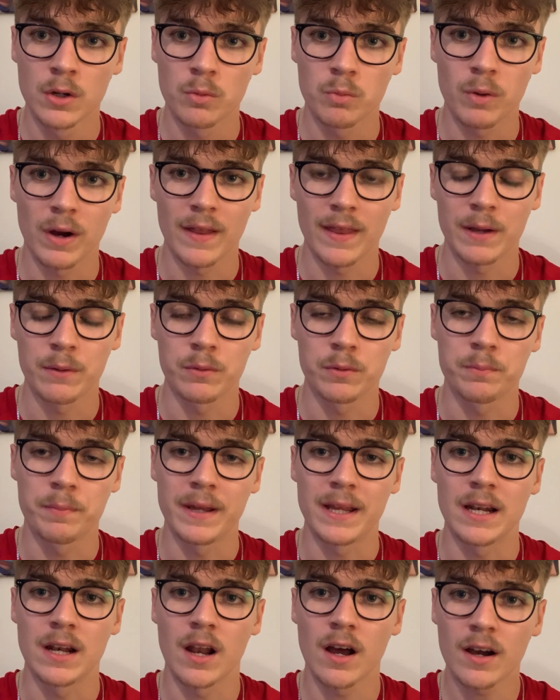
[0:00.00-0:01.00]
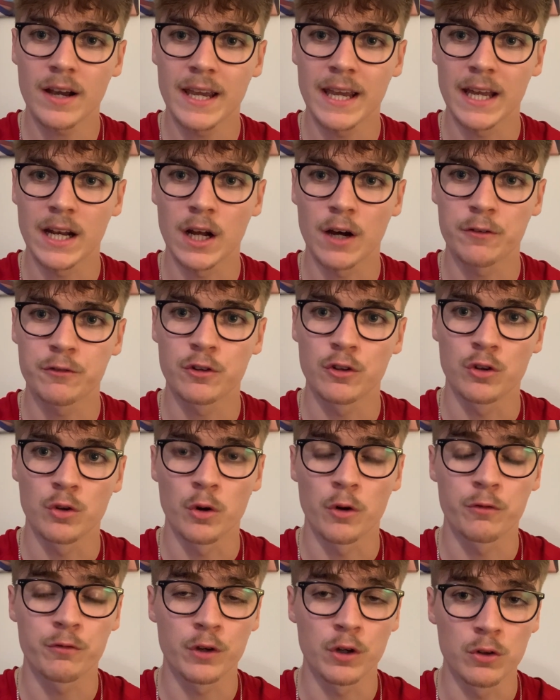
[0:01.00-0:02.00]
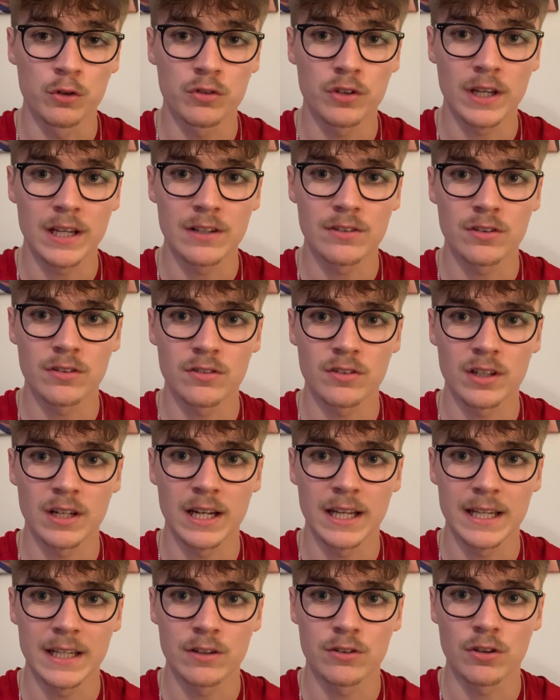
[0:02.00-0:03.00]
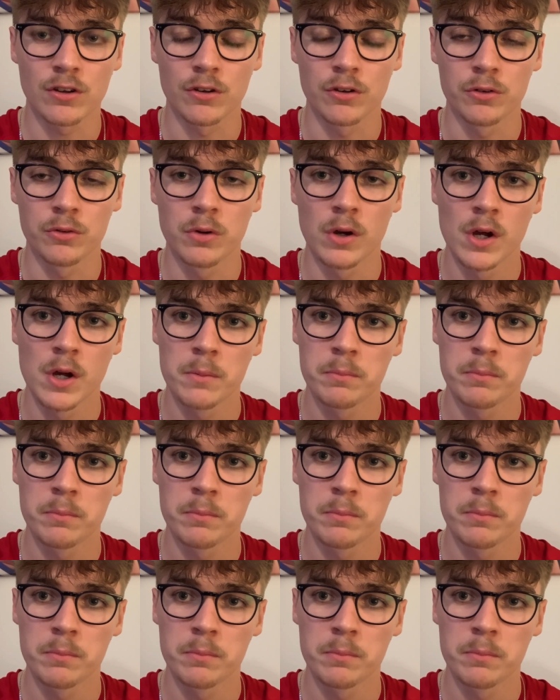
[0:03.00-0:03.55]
where they would be lucky enough to do a few seasons in League Two